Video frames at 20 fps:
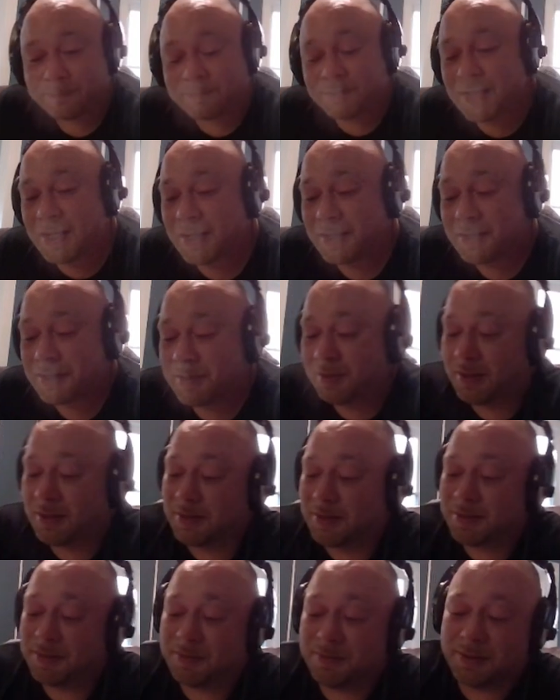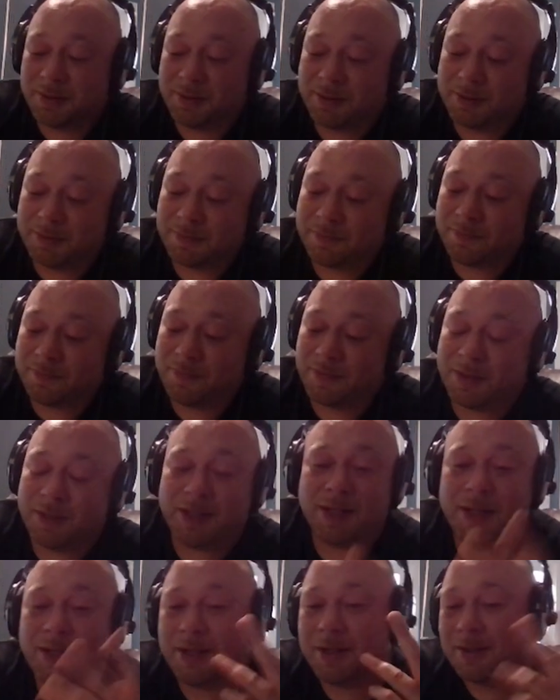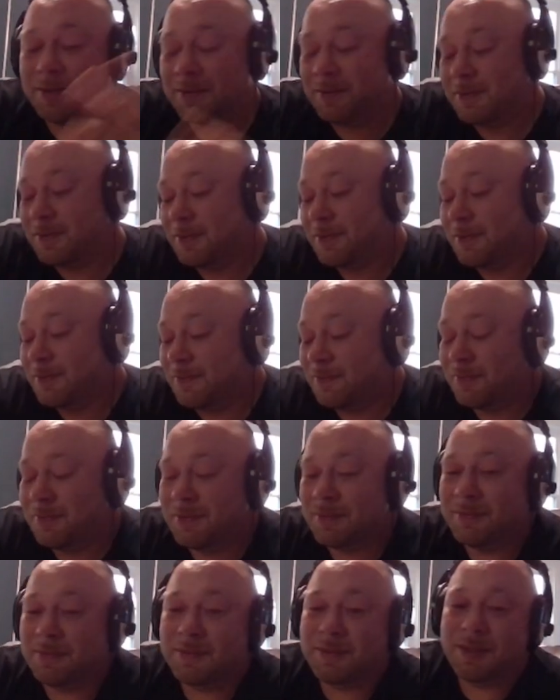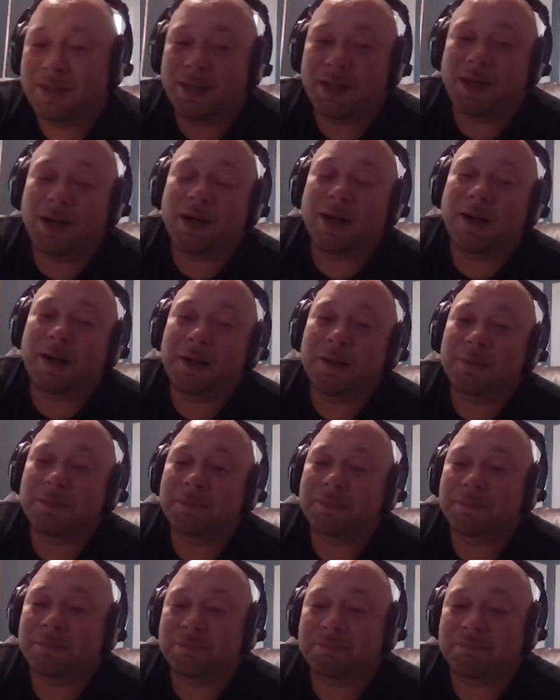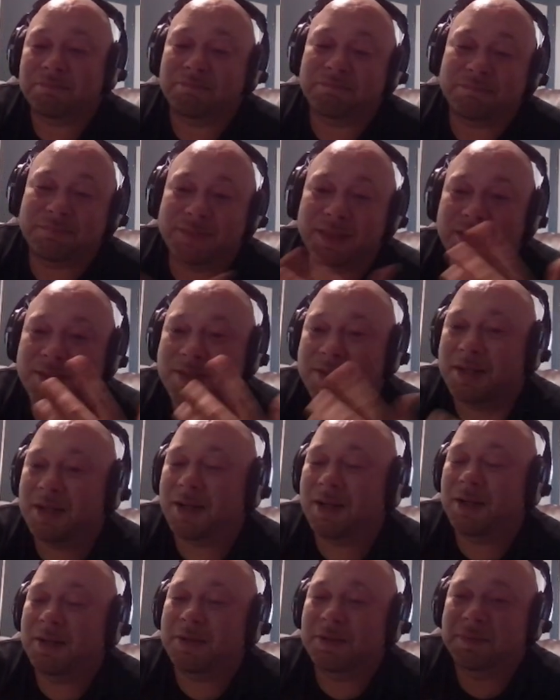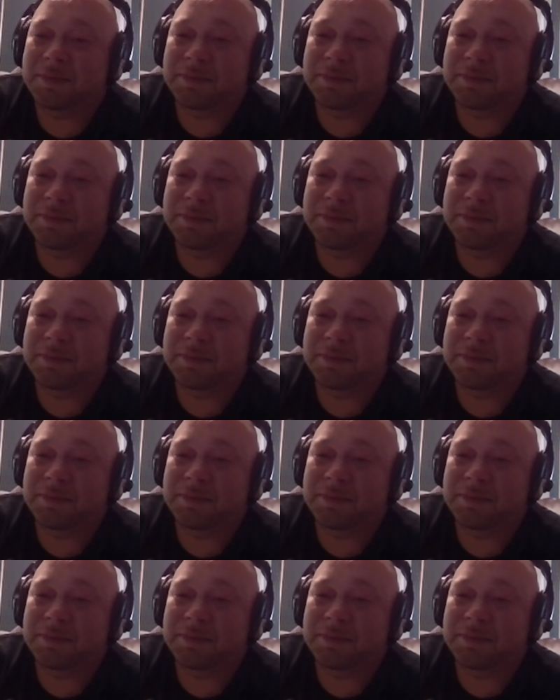That's crazy, bro. Uh, all right. It's all right.